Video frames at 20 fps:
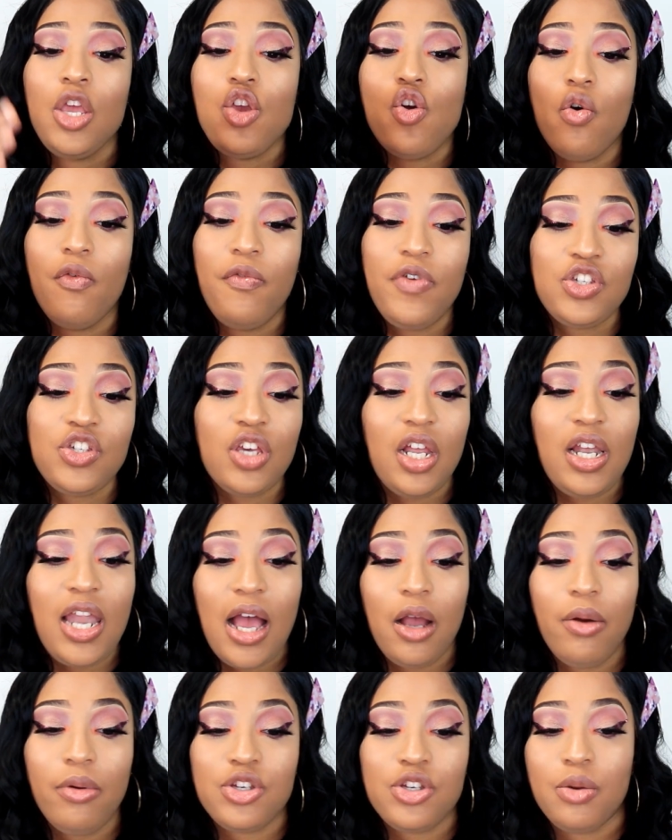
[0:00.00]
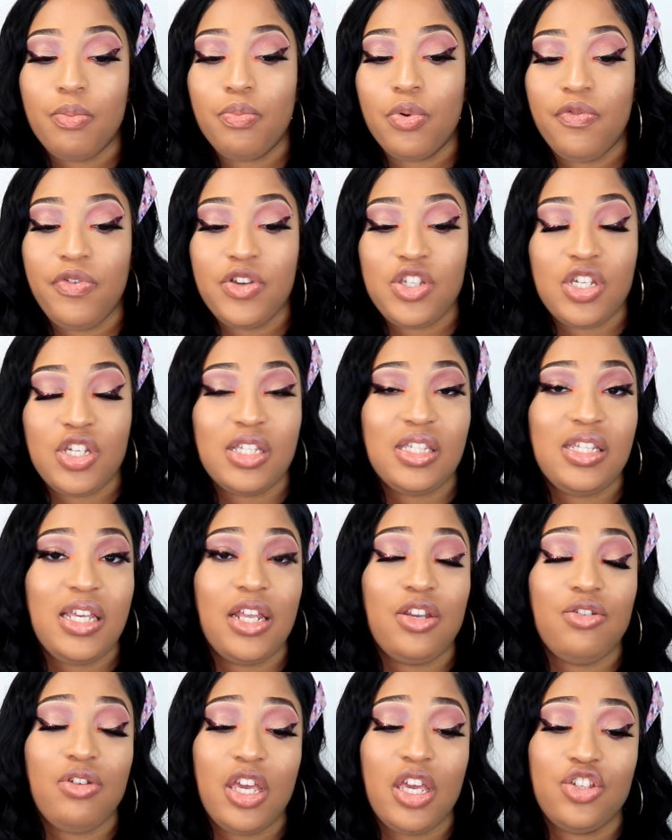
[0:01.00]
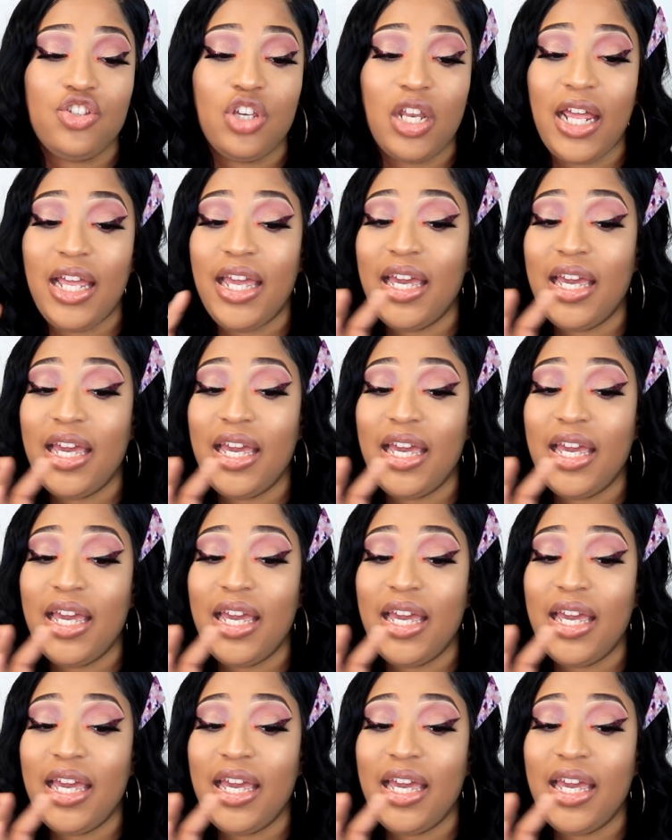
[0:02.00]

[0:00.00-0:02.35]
Your official language and proficiency education,